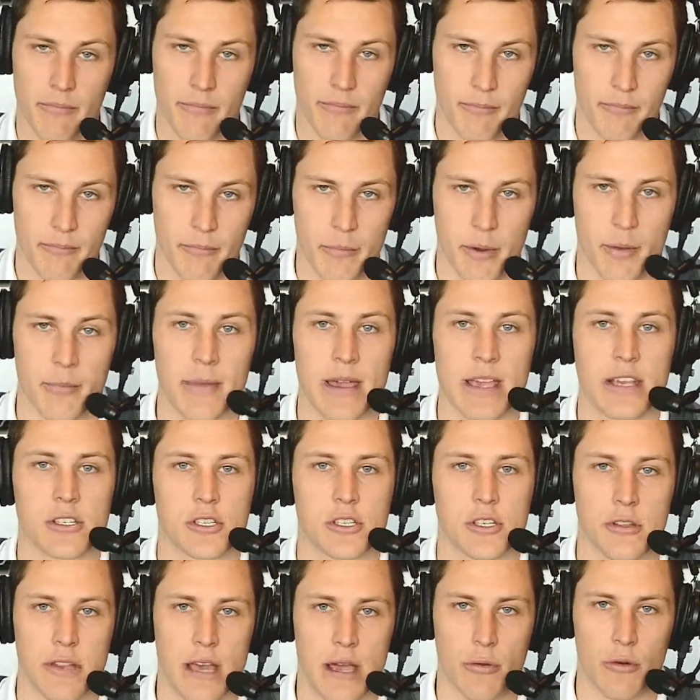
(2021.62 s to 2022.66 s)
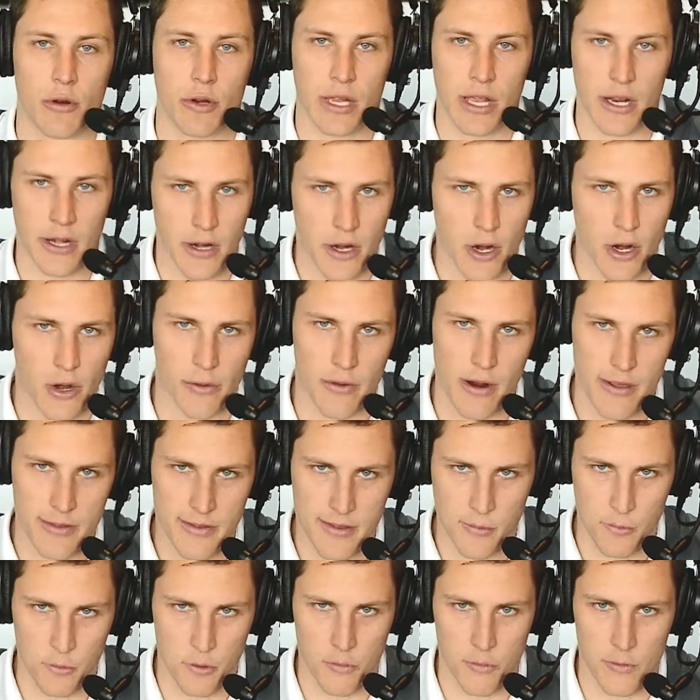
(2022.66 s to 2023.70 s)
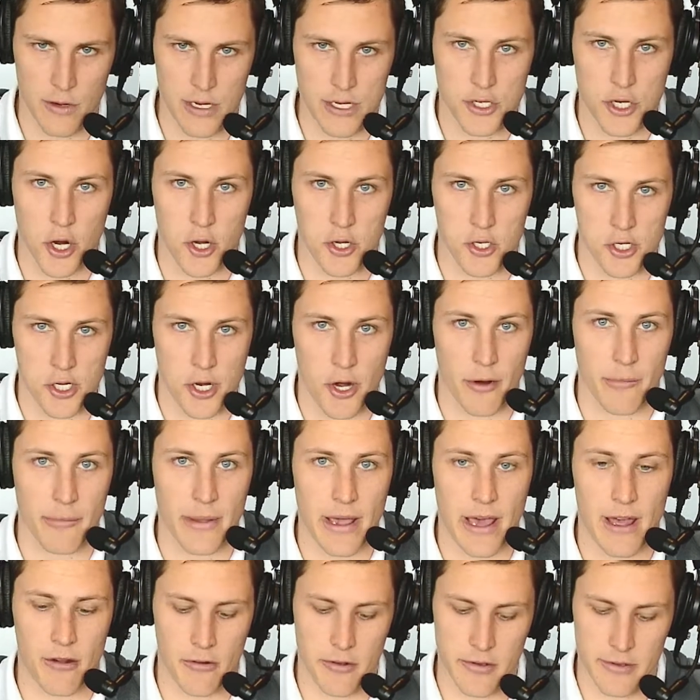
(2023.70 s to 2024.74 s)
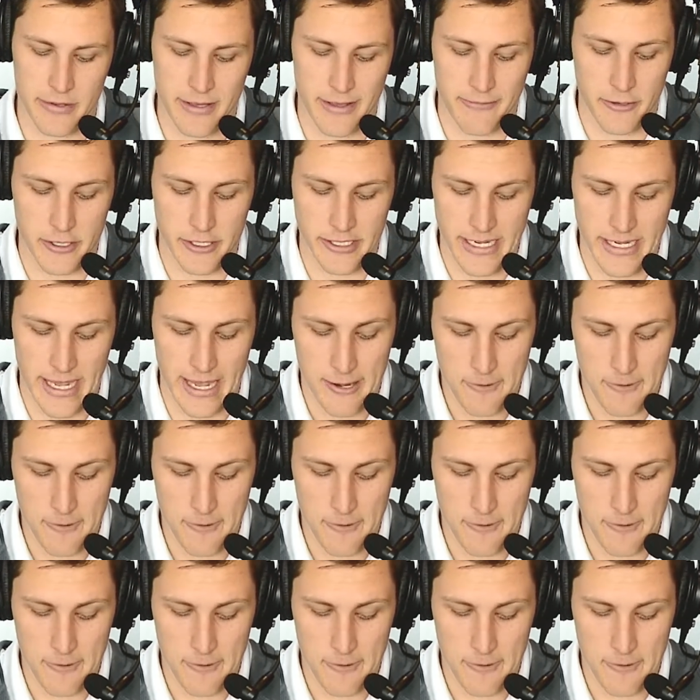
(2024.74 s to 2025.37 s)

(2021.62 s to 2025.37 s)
But make sure that we're getting our rest and we're recharging our batteries every day.